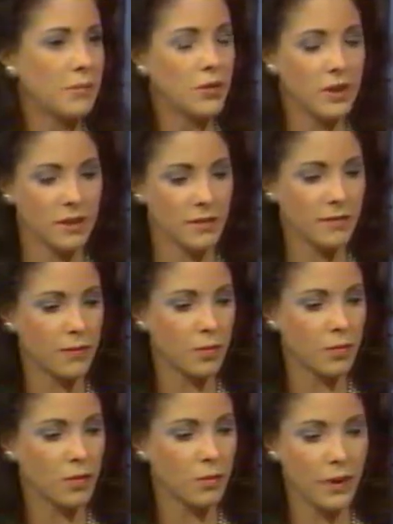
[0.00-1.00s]
I'm
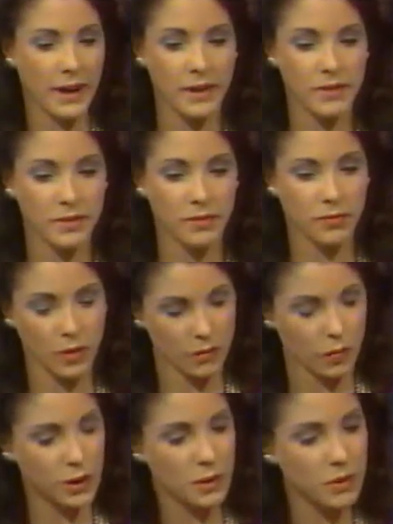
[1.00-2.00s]
looking for ways
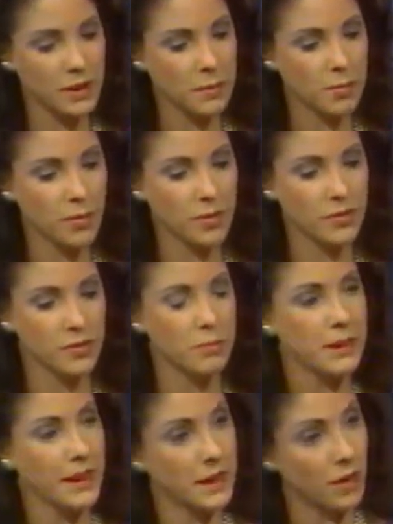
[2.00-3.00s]
of working with that
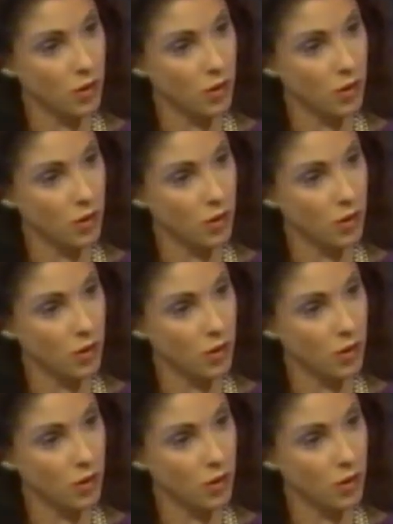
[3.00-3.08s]
person,